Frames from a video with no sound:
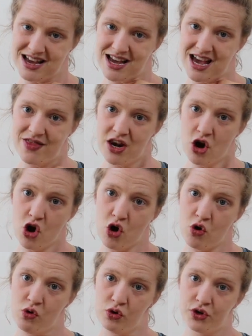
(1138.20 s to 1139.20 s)
and then
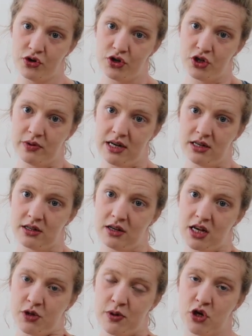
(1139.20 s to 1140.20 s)
hold onto it.
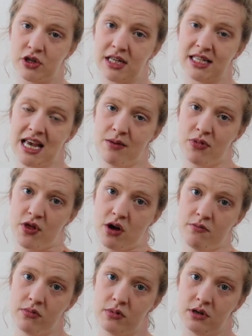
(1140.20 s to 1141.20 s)
As we're using same
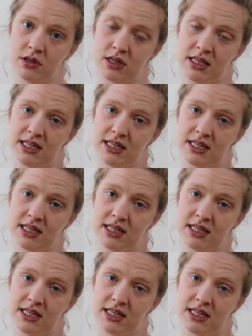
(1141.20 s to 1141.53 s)
thumb to the